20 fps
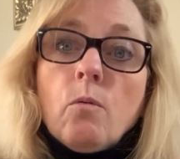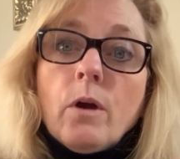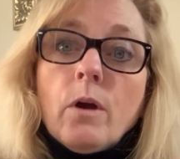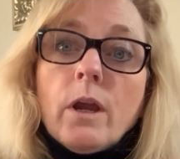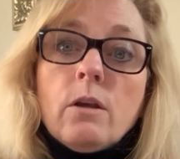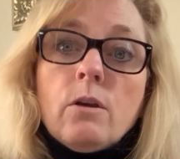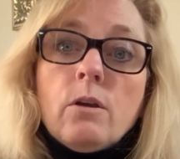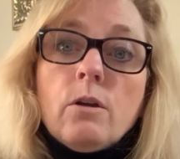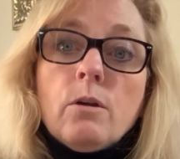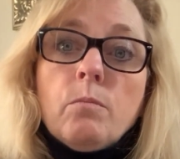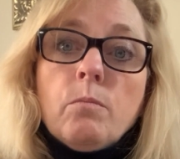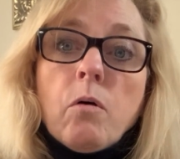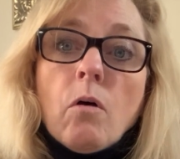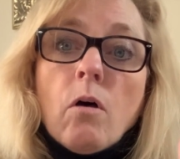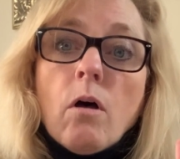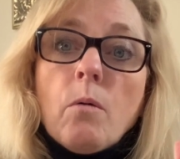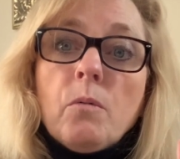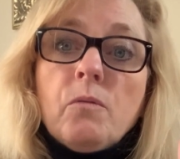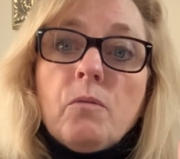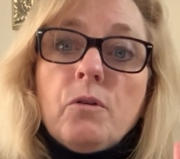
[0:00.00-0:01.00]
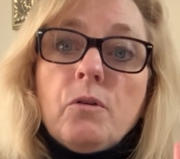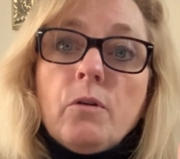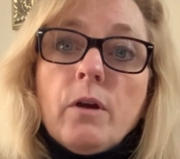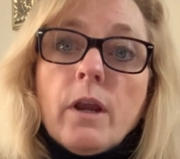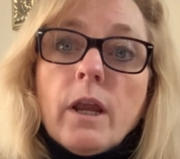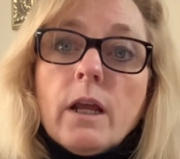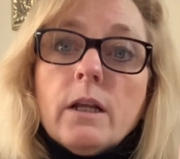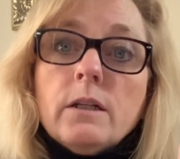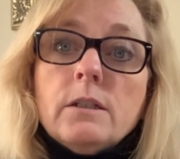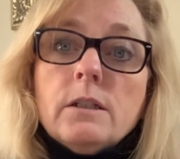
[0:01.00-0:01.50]
in your palm of your
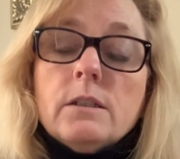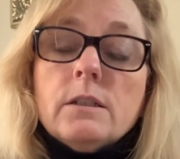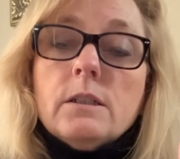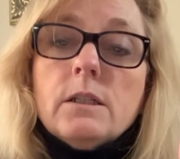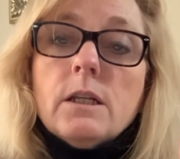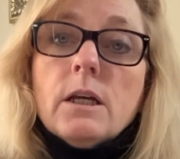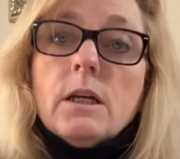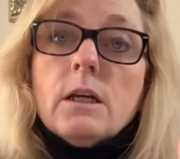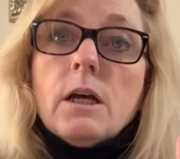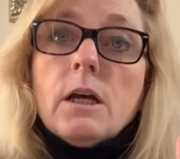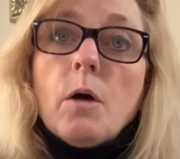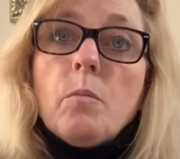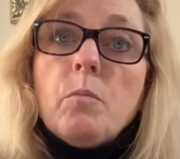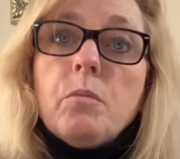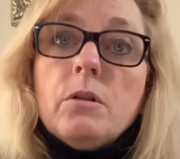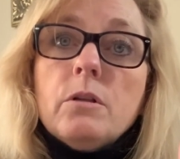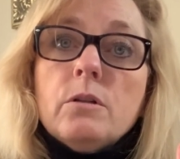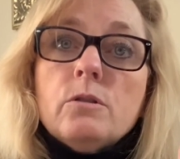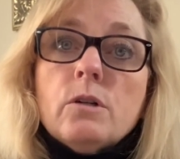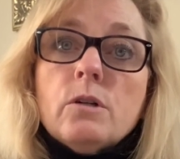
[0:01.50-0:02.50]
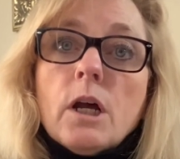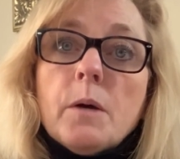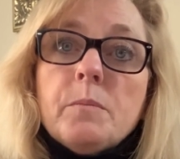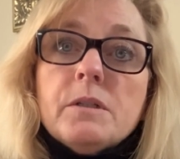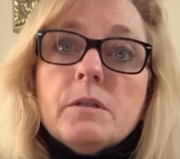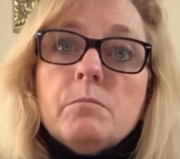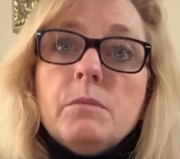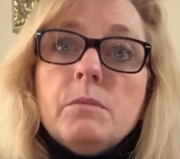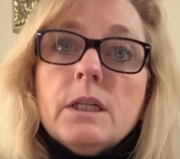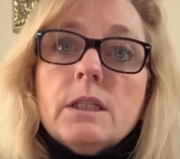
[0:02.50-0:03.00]
hand, just take a couple of
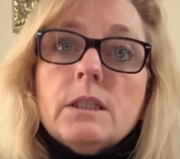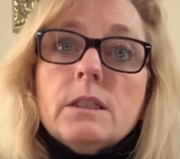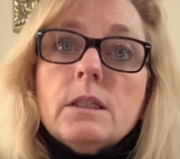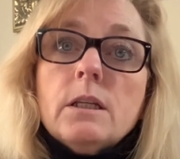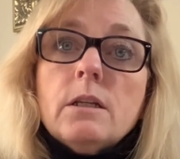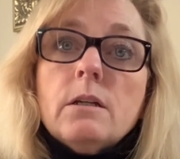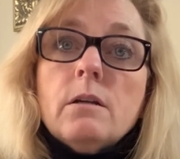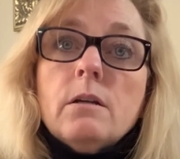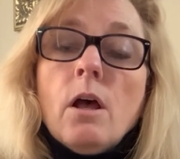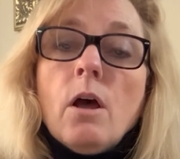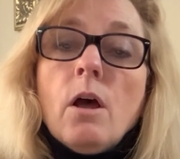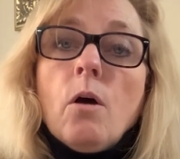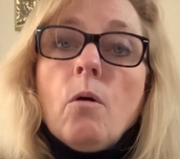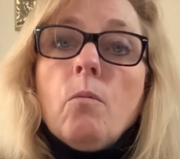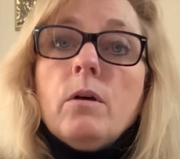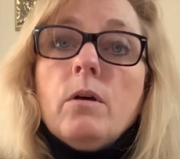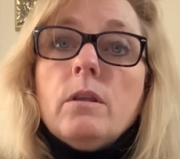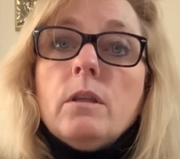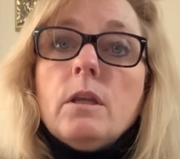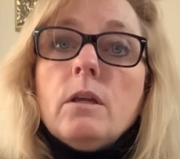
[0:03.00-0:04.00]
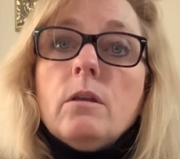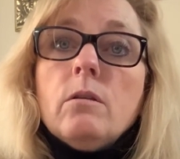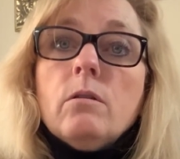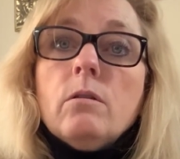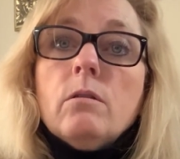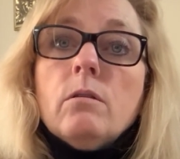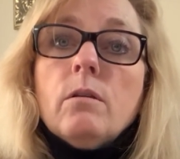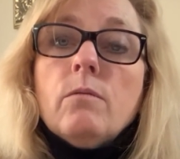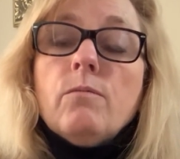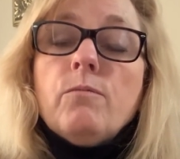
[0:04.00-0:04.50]
drops, mix it with
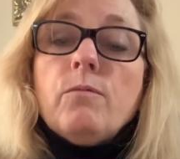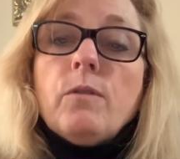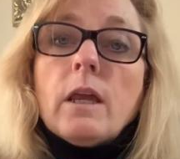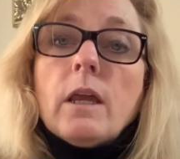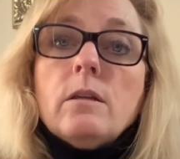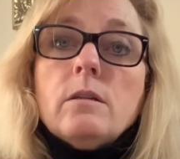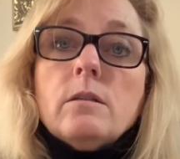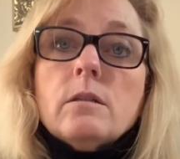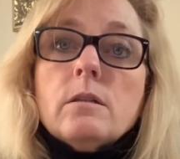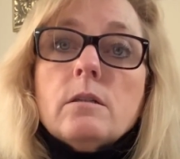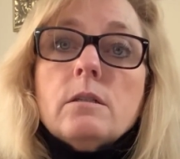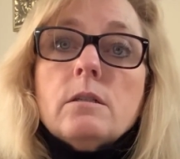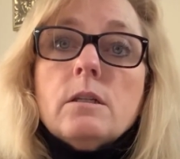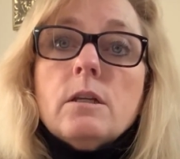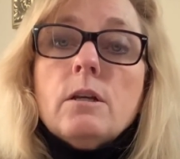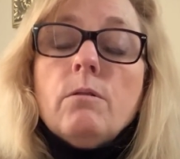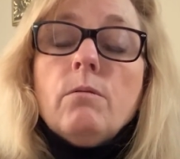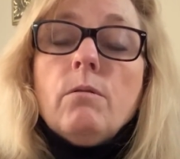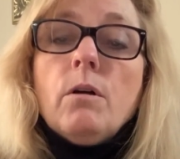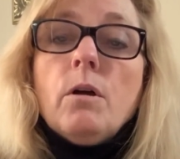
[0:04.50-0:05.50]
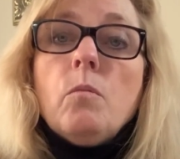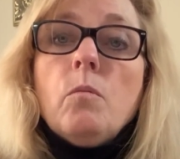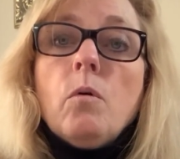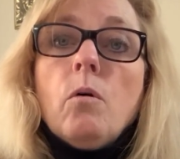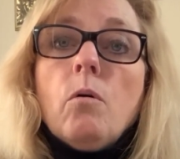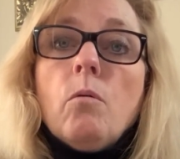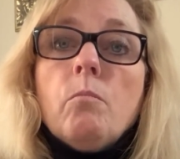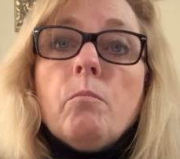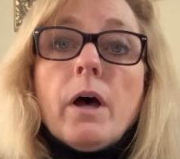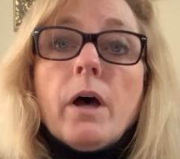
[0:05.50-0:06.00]
either the face serum,
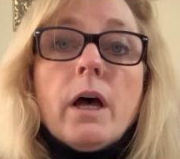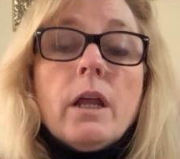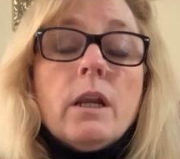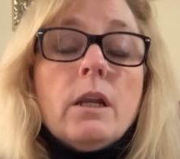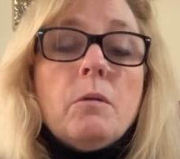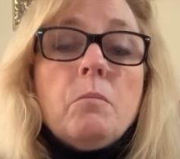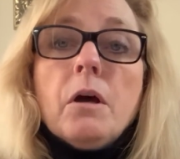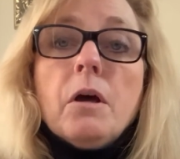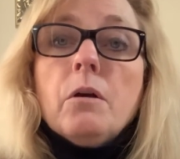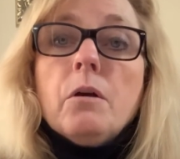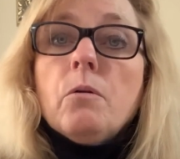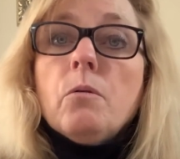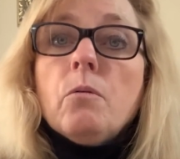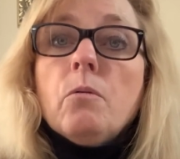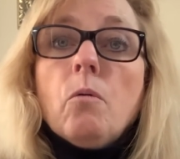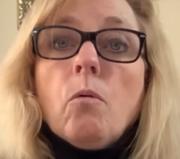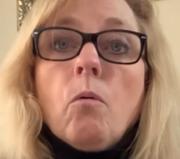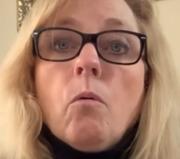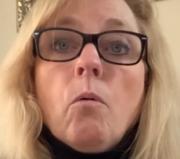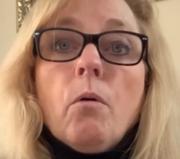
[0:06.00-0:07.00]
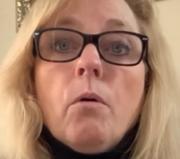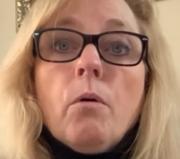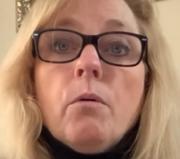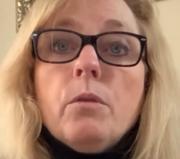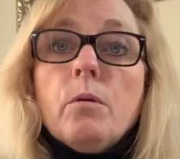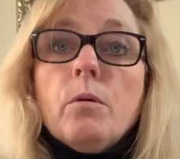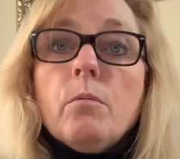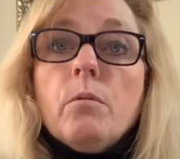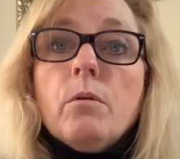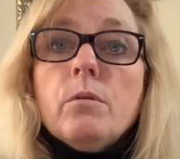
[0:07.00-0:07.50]
body butter, or
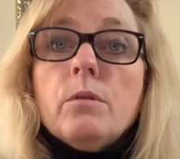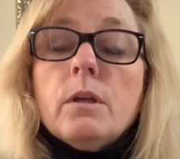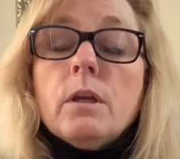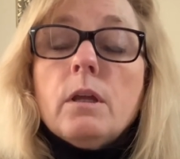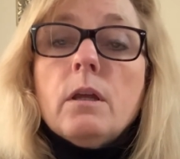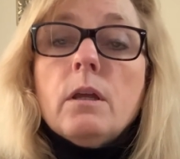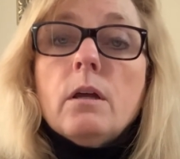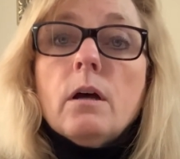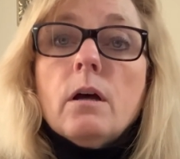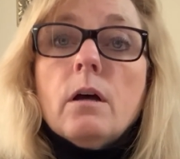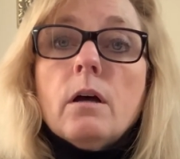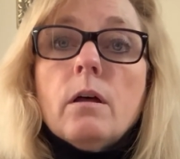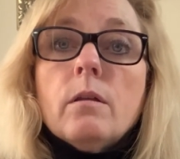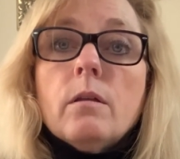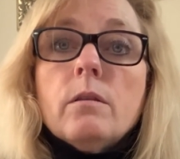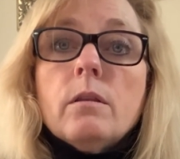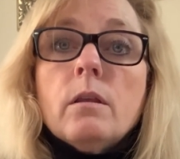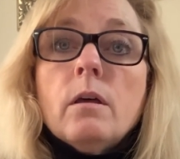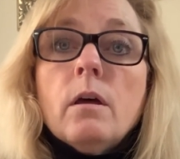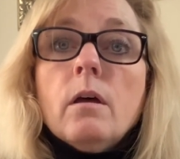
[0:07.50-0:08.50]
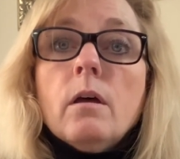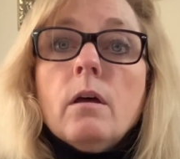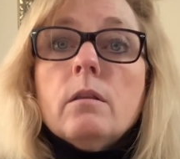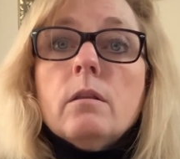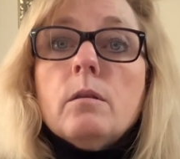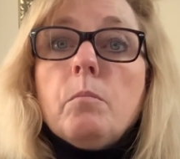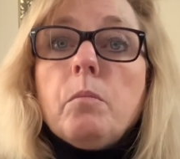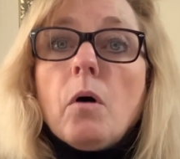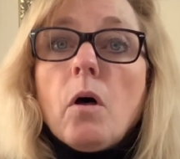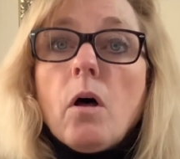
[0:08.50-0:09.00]
the the uh,
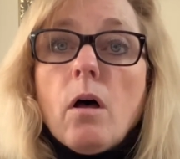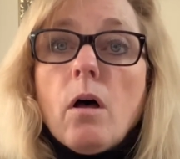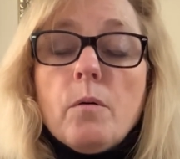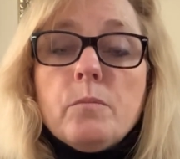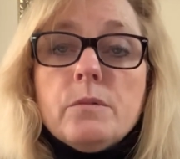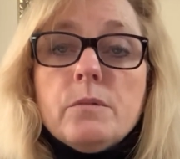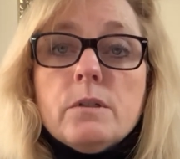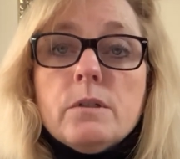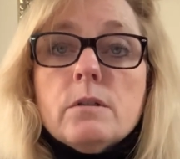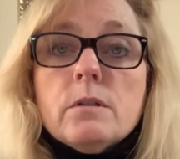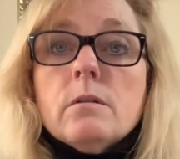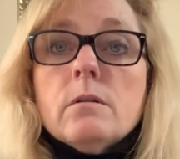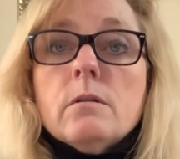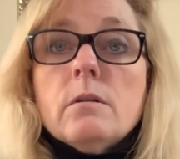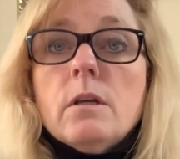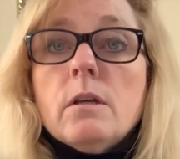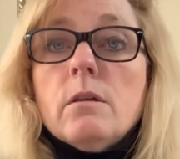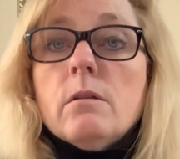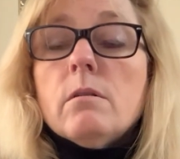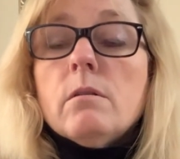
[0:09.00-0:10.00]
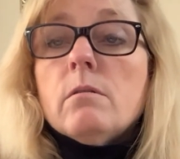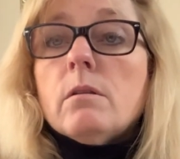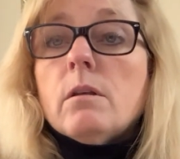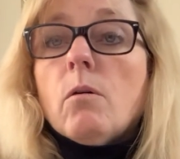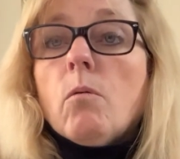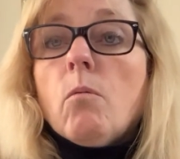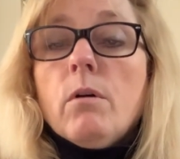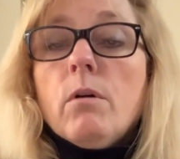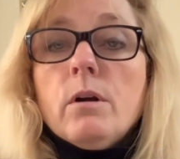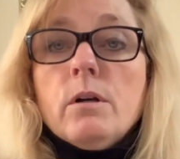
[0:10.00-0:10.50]
the balms, either
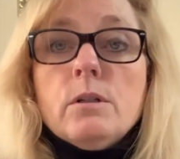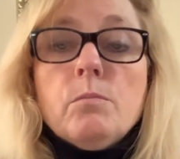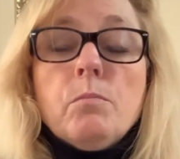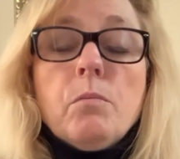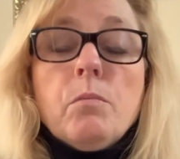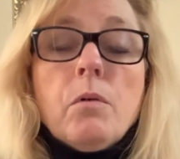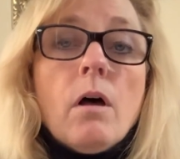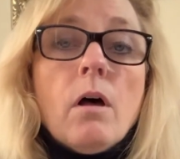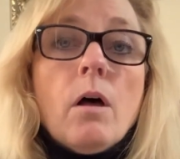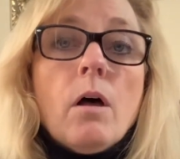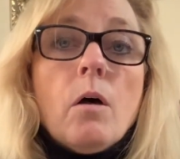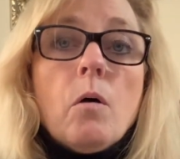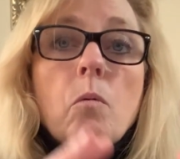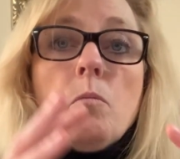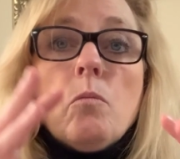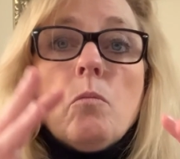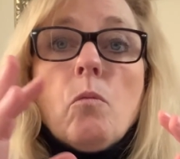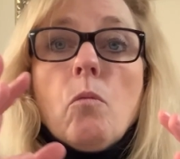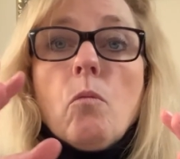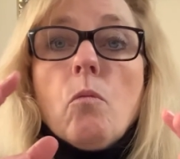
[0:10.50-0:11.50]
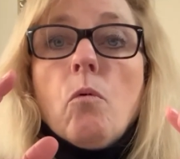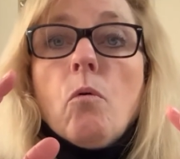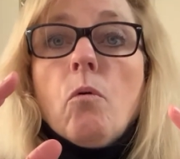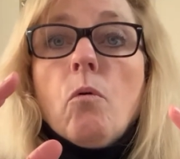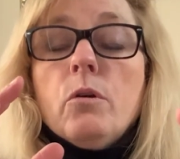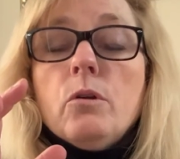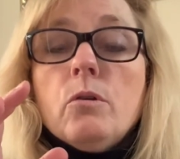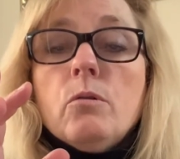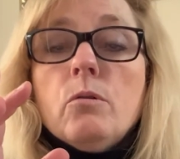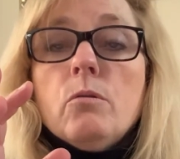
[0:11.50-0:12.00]
the orange balm
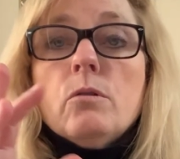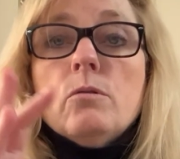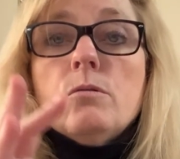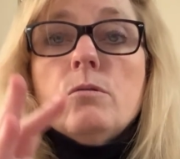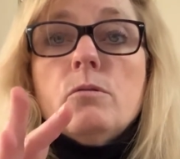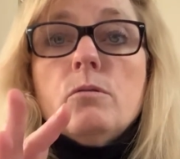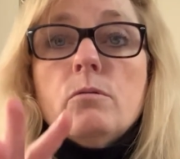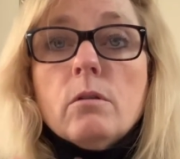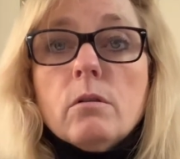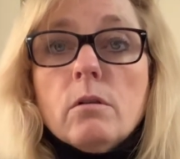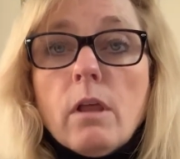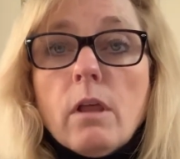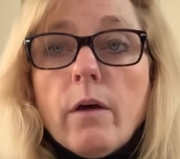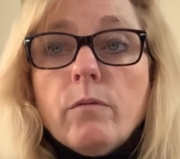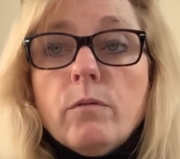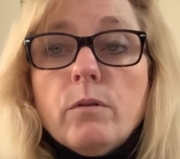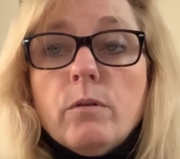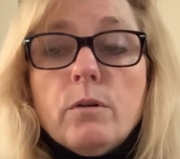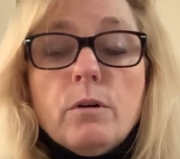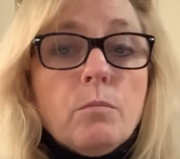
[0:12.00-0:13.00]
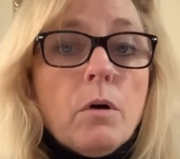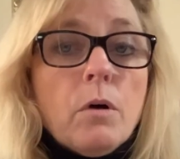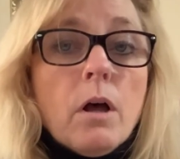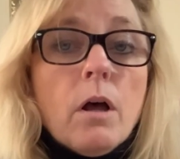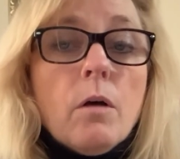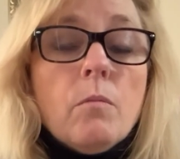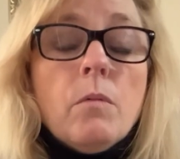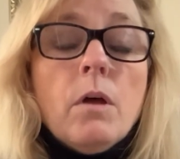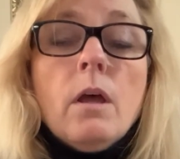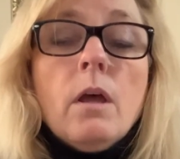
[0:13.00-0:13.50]
or you can do the lavender
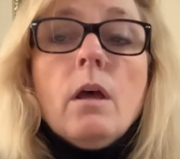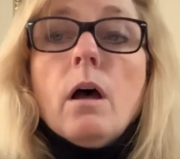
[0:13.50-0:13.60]
balm.